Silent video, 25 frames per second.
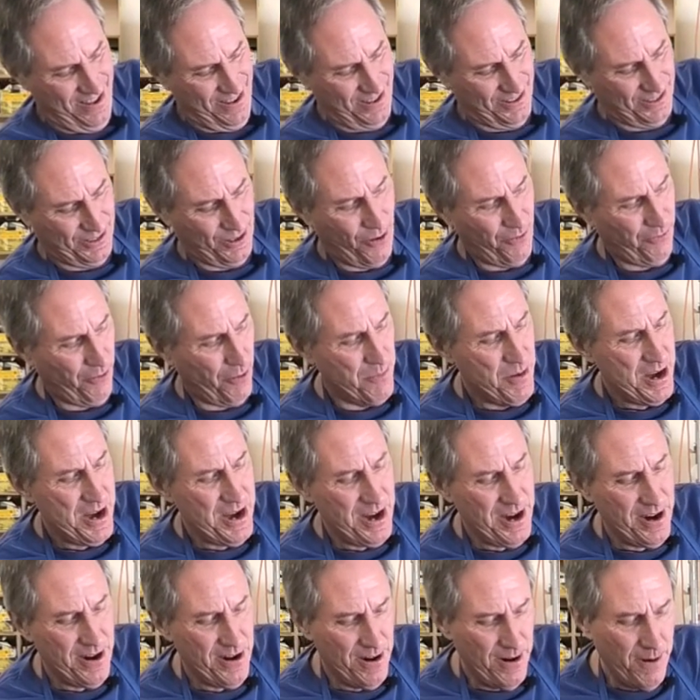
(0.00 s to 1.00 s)
so from
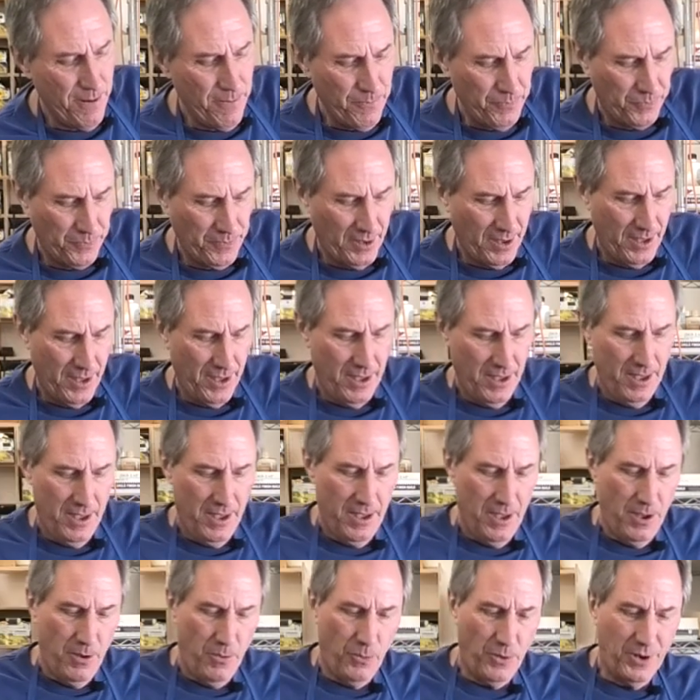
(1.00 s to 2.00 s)
here,
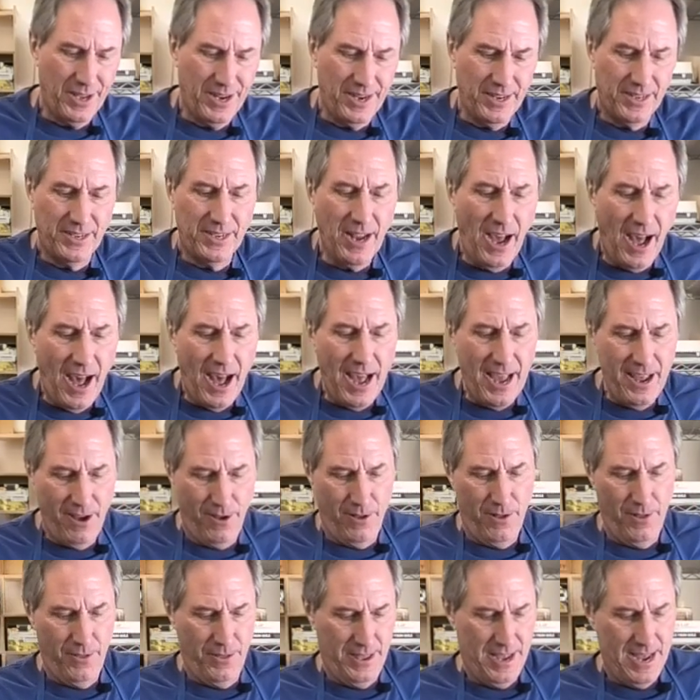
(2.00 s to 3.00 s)
we're going to dye
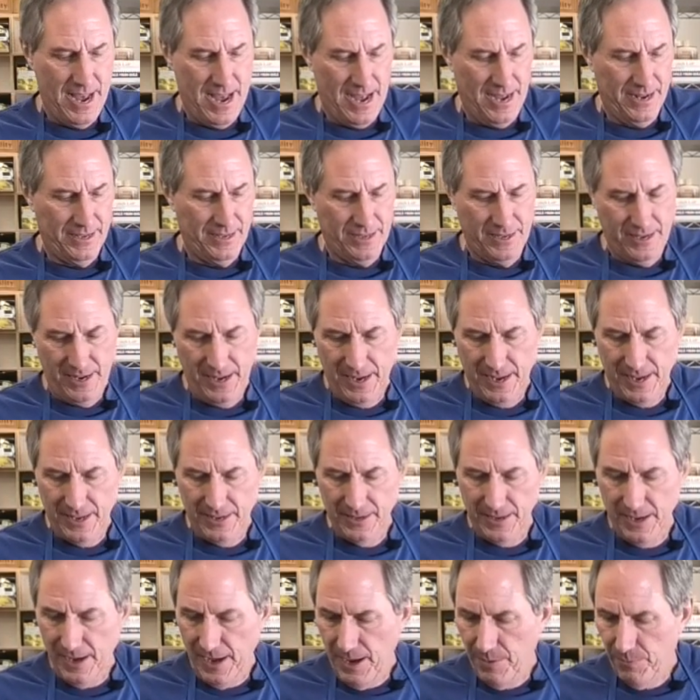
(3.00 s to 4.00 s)
all that.
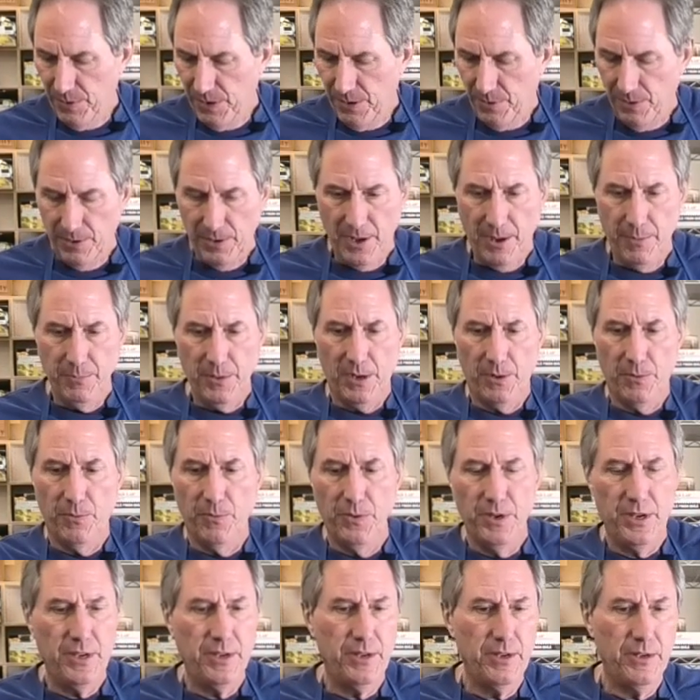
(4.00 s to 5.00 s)
And uh, I'm going to I'm gonna
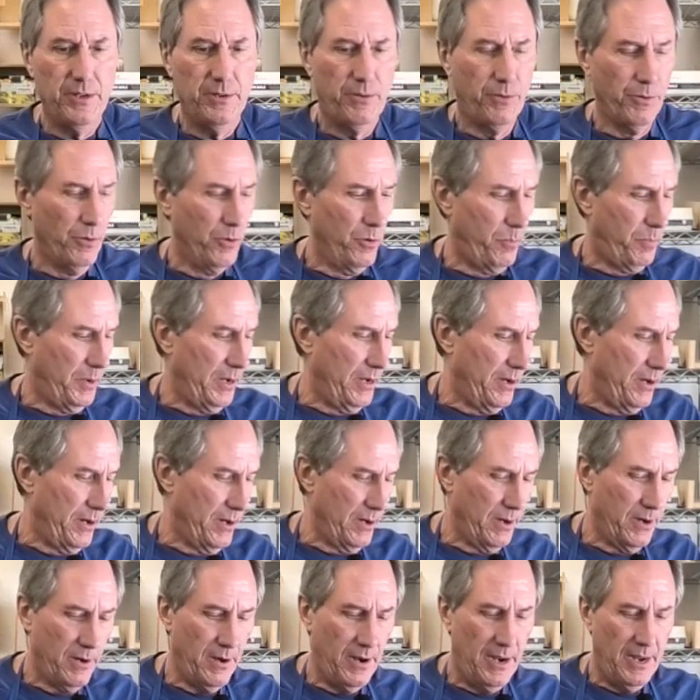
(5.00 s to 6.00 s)
regroup
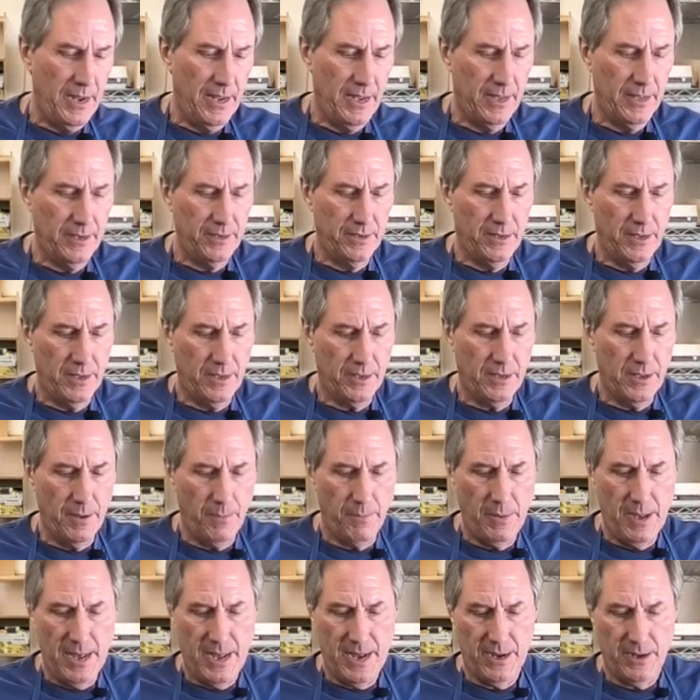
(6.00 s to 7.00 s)
here and uh, come
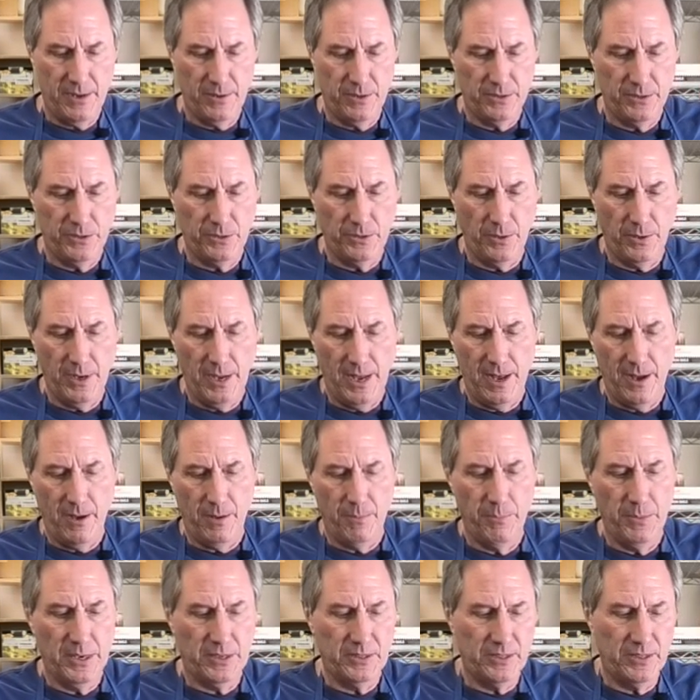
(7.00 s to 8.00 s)
back and show you how a
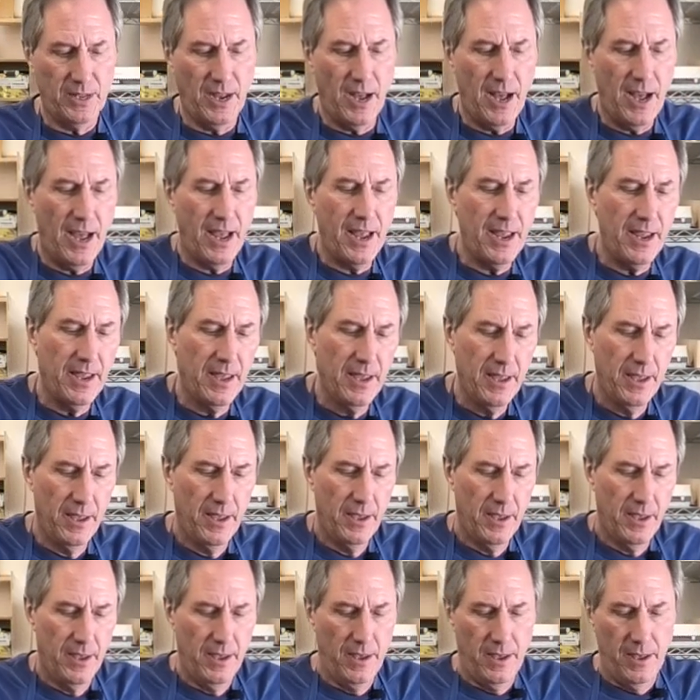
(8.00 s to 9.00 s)
mixed dye
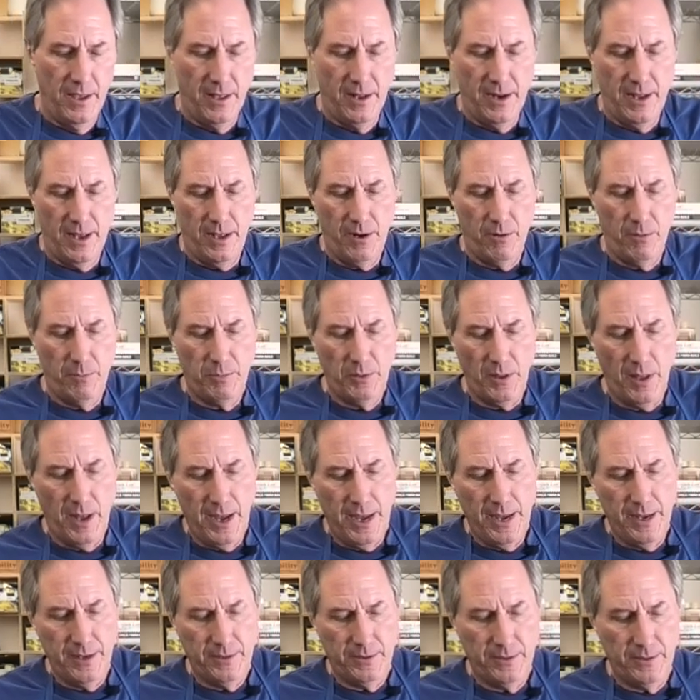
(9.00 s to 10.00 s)
and how to
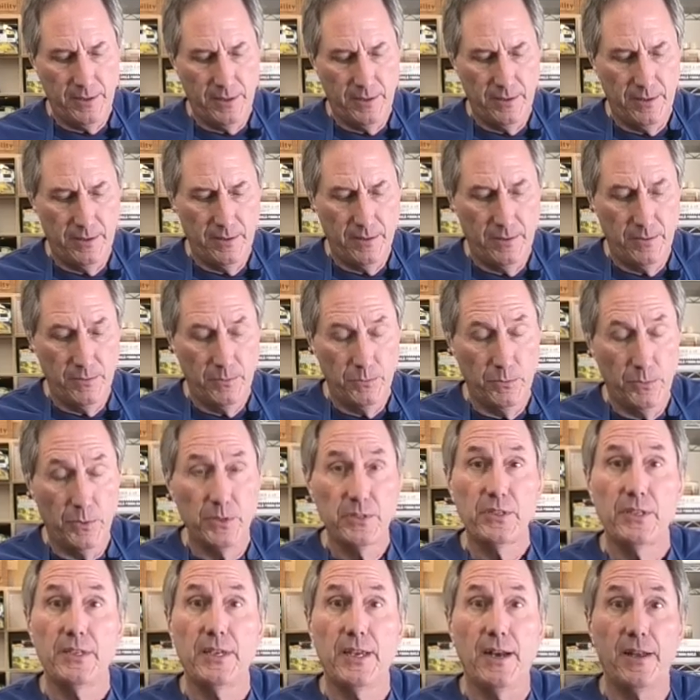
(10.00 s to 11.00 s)
apply it, and we'll
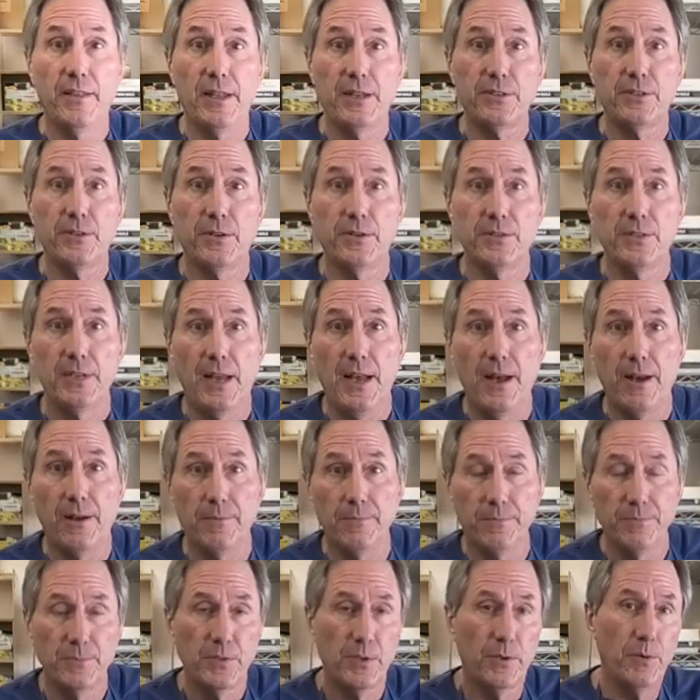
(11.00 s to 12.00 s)
see how that turns
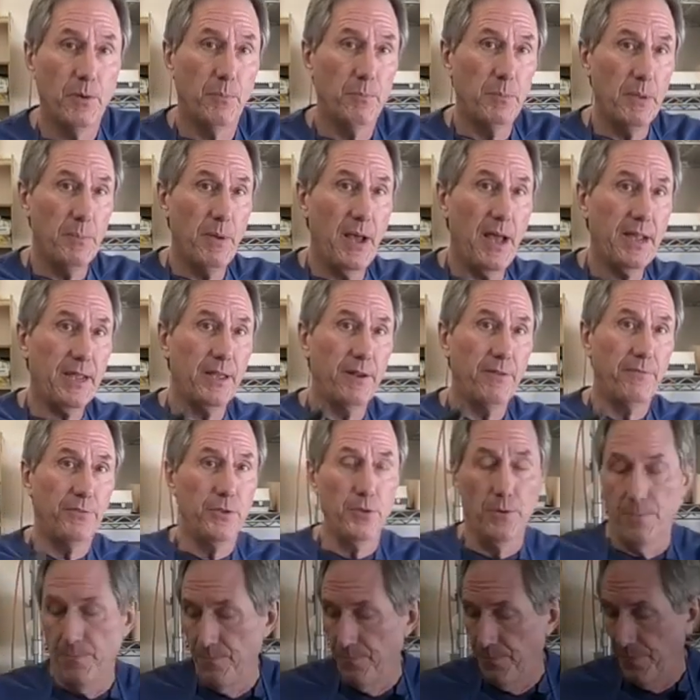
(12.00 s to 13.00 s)
out. So I'll be back in a
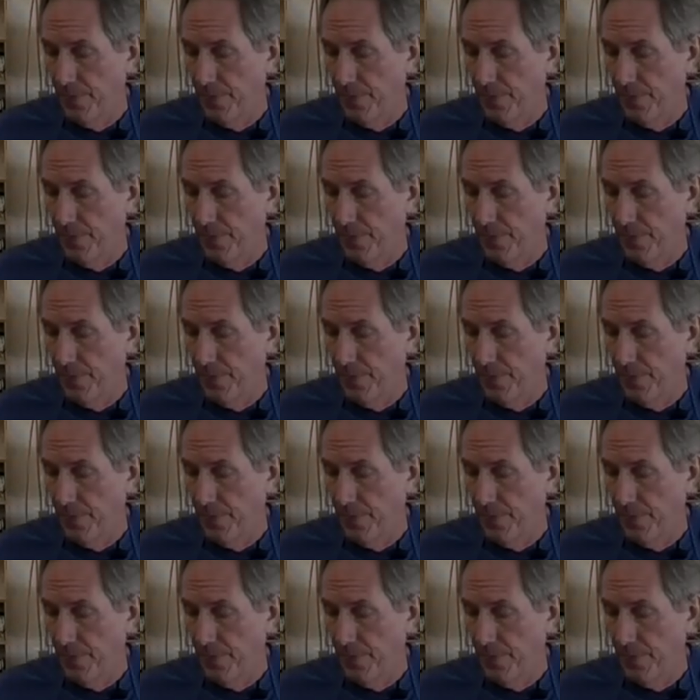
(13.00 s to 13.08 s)
few.